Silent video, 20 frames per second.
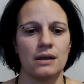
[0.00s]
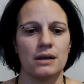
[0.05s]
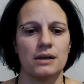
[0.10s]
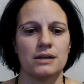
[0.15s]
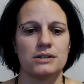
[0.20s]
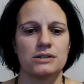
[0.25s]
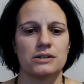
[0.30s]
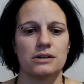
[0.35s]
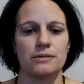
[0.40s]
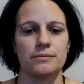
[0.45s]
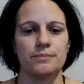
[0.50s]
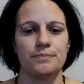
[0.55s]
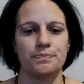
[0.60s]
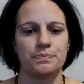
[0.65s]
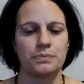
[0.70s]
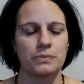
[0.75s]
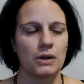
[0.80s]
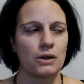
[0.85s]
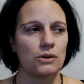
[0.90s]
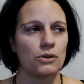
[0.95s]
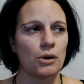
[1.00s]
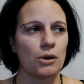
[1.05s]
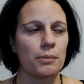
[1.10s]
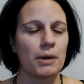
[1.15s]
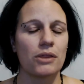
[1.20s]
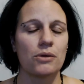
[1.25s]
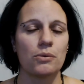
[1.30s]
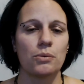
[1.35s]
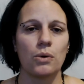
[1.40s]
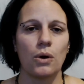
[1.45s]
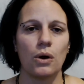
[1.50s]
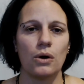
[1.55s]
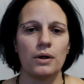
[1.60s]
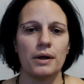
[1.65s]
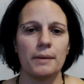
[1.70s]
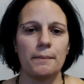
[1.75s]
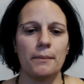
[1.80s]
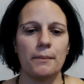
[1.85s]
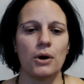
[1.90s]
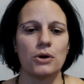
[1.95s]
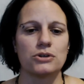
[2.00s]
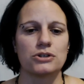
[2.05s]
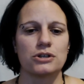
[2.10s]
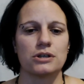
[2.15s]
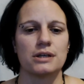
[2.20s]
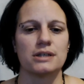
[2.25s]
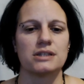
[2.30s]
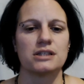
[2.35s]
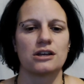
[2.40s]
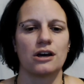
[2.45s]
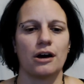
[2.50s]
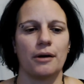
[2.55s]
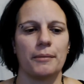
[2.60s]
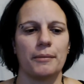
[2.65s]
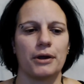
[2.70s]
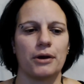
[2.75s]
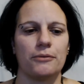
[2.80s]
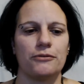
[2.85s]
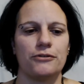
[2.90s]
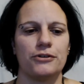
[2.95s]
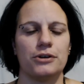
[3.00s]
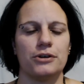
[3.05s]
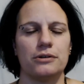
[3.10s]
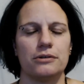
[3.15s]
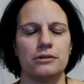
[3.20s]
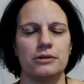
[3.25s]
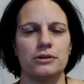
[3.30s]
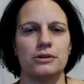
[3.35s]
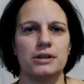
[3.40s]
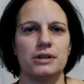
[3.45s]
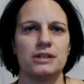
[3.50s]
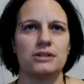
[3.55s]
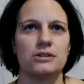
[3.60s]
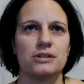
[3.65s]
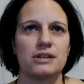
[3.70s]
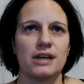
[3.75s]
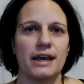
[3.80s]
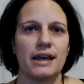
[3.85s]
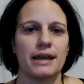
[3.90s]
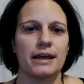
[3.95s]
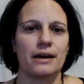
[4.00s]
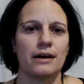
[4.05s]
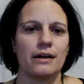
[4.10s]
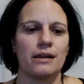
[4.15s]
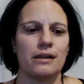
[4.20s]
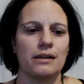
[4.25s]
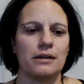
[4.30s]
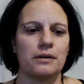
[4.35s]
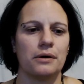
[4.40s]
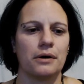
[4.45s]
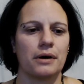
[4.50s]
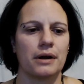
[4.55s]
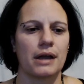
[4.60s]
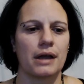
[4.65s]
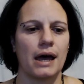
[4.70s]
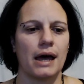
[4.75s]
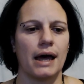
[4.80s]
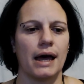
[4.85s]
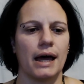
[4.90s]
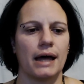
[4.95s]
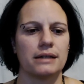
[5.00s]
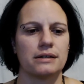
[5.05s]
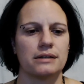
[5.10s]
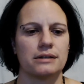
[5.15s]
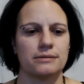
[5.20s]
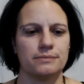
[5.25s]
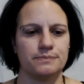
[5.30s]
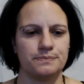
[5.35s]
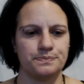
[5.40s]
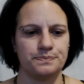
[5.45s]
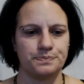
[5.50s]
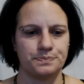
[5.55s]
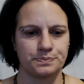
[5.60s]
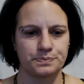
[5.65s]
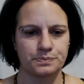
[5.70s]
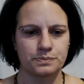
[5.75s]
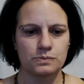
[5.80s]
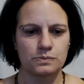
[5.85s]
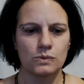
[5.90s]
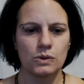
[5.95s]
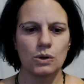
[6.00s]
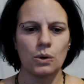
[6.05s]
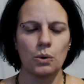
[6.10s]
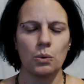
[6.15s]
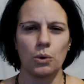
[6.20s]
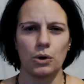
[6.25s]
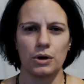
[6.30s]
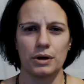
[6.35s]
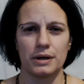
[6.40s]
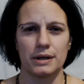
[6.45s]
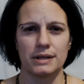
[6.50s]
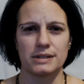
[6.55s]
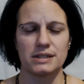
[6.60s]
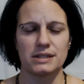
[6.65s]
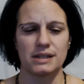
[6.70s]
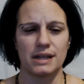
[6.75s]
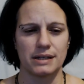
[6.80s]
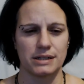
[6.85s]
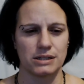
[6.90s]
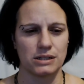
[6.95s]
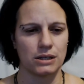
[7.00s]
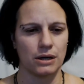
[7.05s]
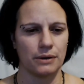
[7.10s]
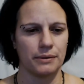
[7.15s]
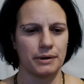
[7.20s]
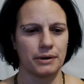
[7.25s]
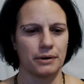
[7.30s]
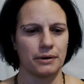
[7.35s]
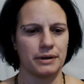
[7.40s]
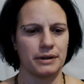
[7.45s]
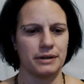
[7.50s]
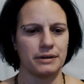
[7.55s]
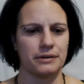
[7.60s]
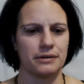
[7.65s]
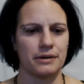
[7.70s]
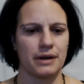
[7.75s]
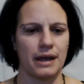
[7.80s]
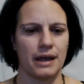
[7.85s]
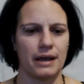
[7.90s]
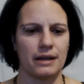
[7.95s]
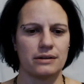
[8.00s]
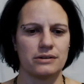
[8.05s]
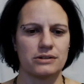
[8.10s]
So no matter what emotion is coming up for you, you need to take a look at what it is that is going on in your head.